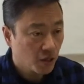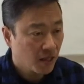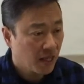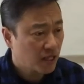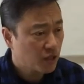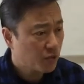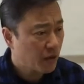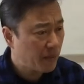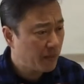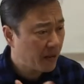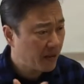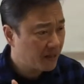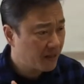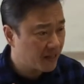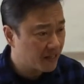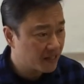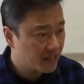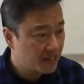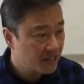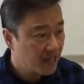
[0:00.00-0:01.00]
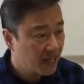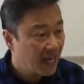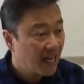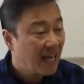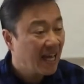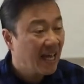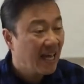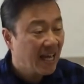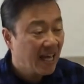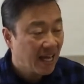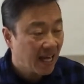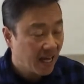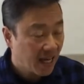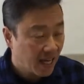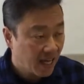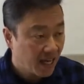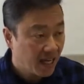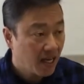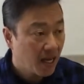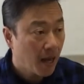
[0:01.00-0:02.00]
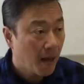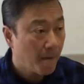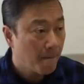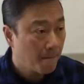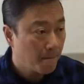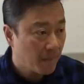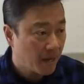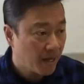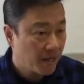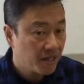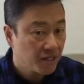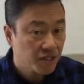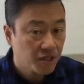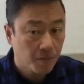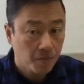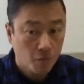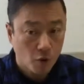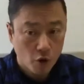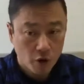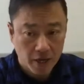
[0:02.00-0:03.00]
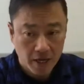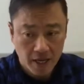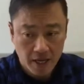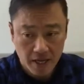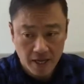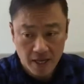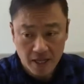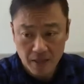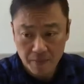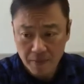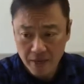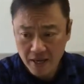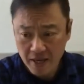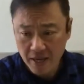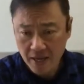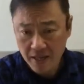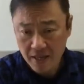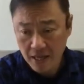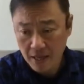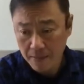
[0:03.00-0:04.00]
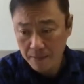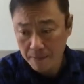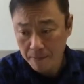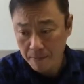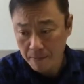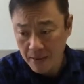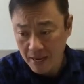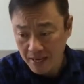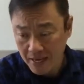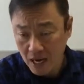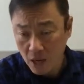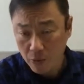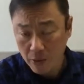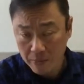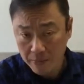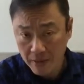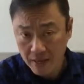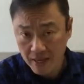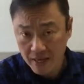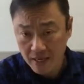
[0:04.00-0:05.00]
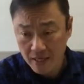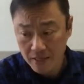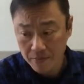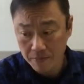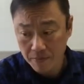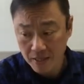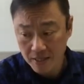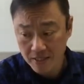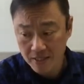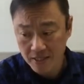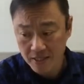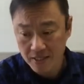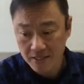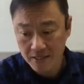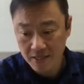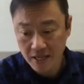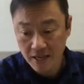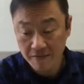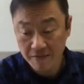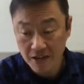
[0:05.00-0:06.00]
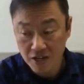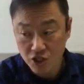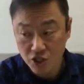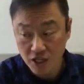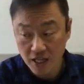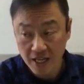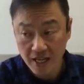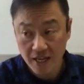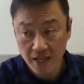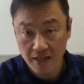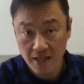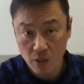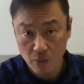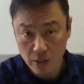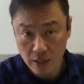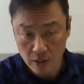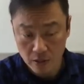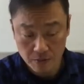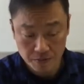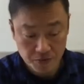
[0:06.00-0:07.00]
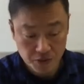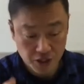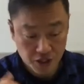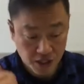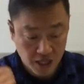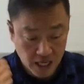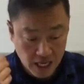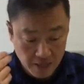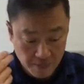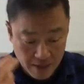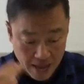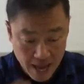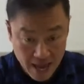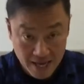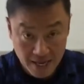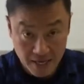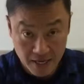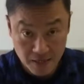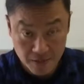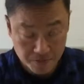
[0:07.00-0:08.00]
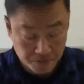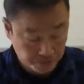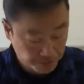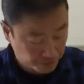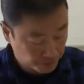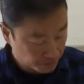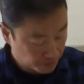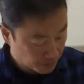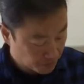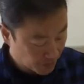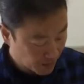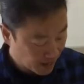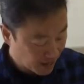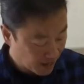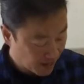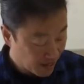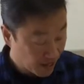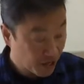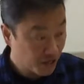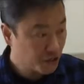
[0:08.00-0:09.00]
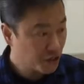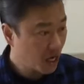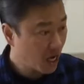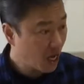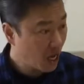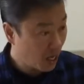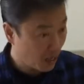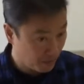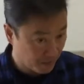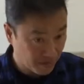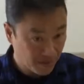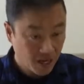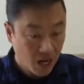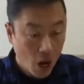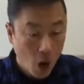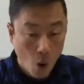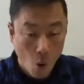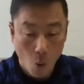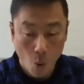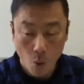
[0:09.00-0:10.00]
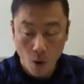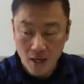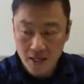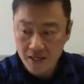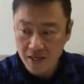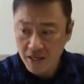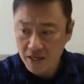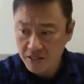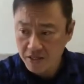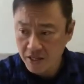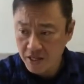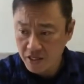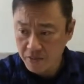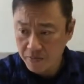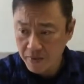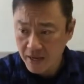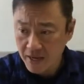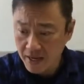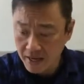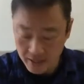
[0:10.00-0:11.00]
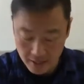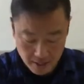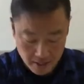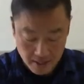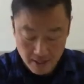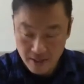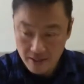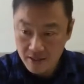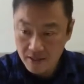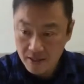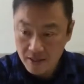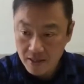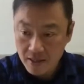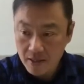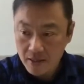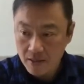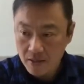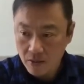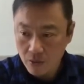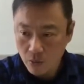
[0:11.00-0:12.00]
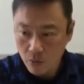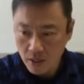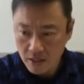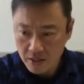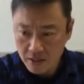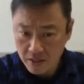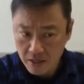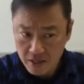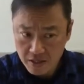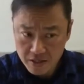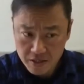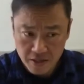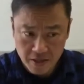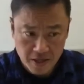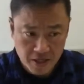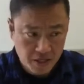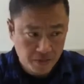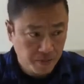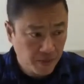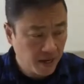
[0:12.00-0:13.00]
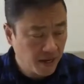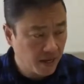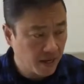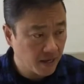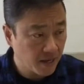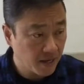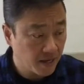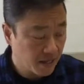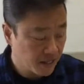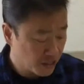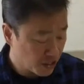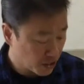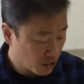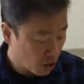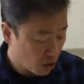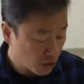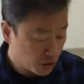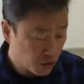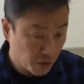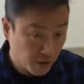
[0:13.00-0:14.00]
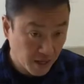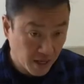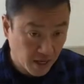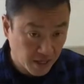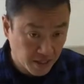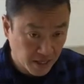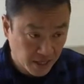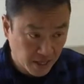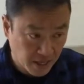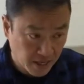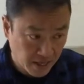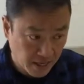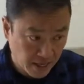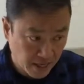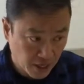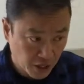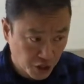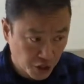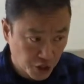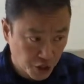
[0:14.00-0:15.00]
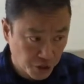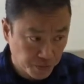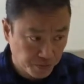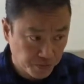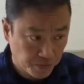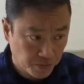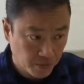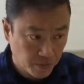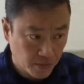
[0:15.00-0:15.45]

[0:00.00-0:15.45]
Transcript: let let's repeat this. It means morning. In the beginning, they may not repeat it, but eventually they will. Just keep at it. Good job! What does this mean? What does this mean? This is also in katakana English.